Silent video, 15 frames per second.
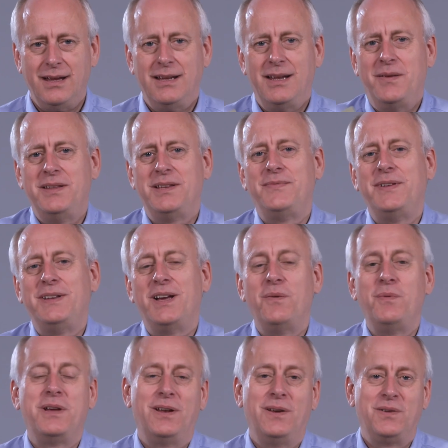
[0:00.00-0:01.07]
Now in this video
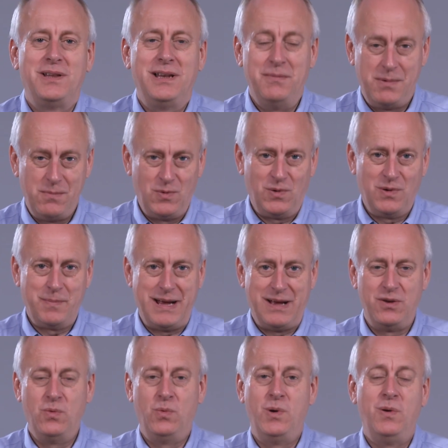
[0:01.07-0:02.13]
we're going to look a little bit more
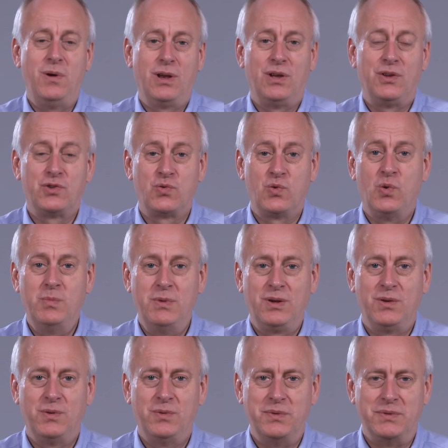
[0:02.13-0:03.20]
about the WoundClot Trauma
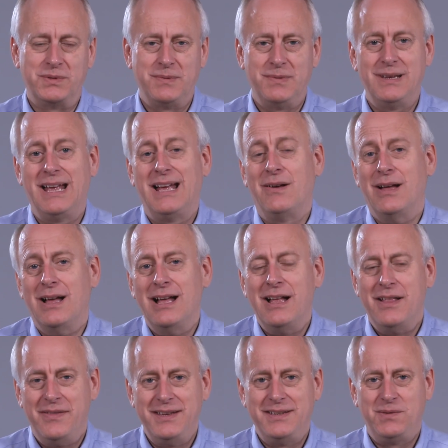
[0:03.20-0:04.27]
gauze. Now
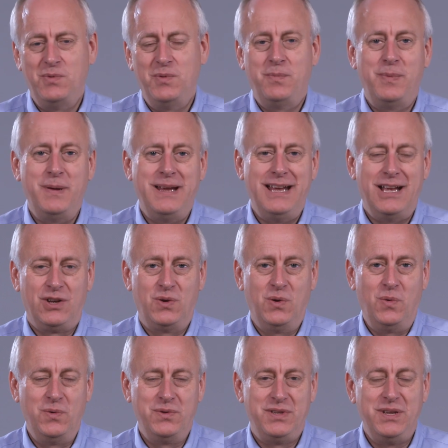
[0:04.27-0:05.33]
this would be a
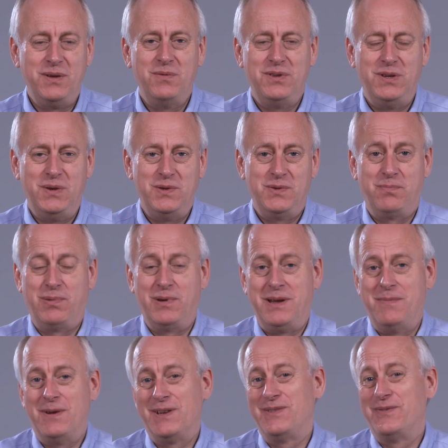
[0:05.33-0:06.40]
gauze that you would use pretty
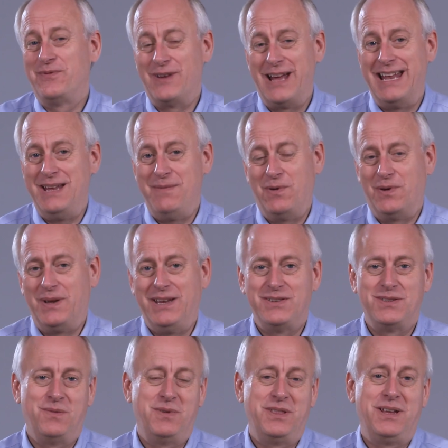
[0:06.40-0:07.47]
much for anybody,
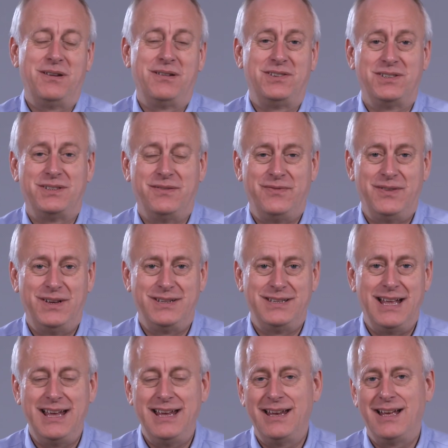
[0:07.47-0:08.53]
so whether you're just a first
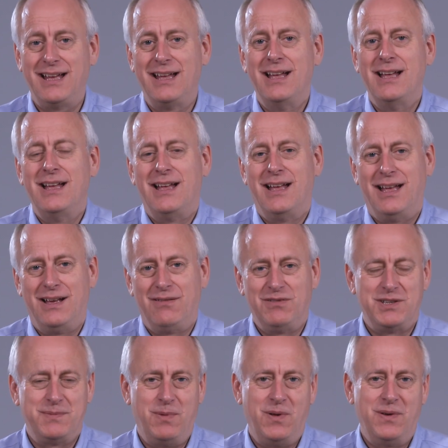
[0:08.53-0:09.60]
aider,
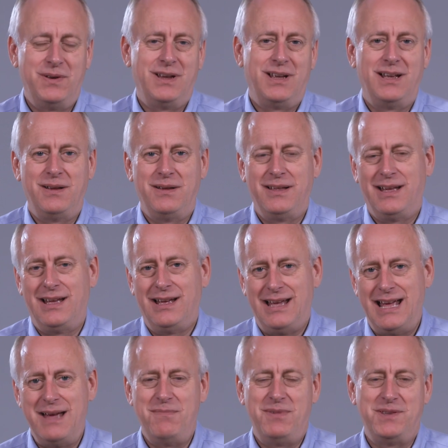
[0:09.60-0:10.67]
responder,
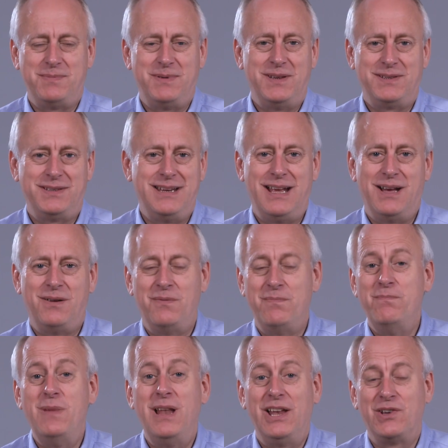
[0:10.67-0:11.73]
ambulance personnel,
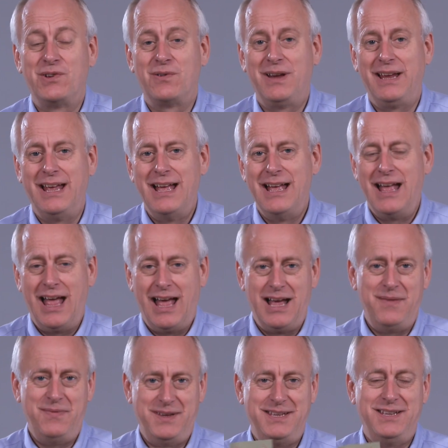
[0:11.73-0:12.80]
military,
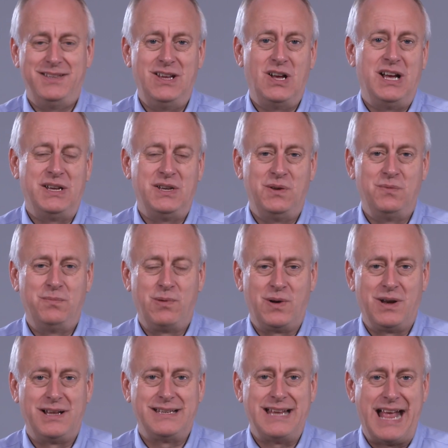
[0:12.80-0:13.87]
this is the ideal product to